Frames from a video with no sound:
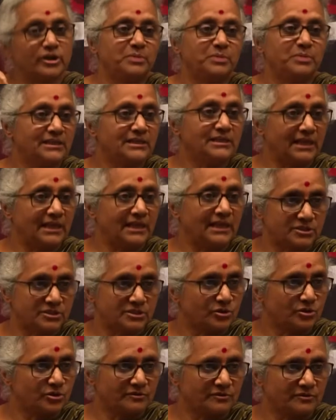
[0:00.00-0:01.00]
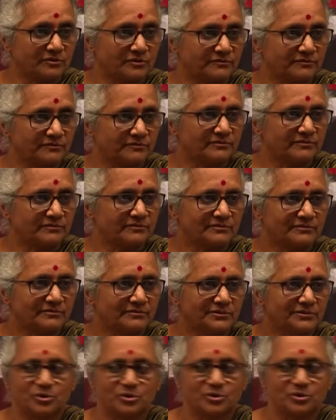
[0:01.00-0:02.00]
You know, the people from
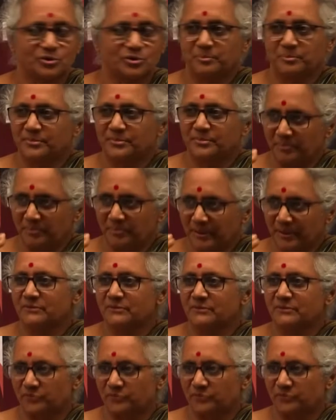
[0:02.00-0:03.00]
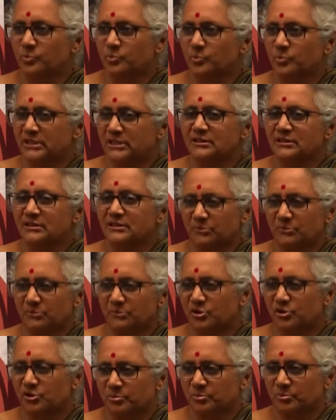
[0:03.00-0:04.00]
within there were going to be the executive.
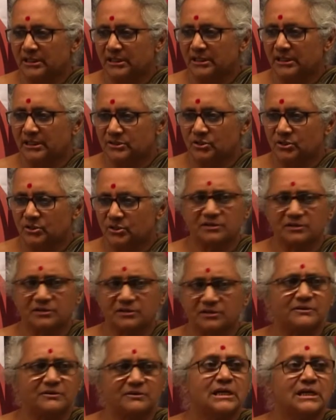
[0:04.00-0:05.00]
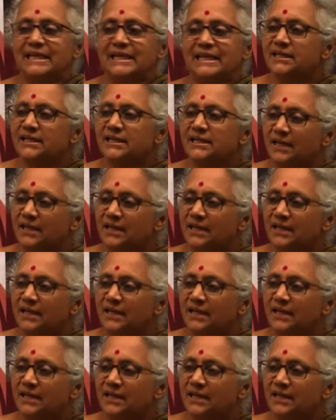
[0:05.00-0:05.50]
They trusted themselves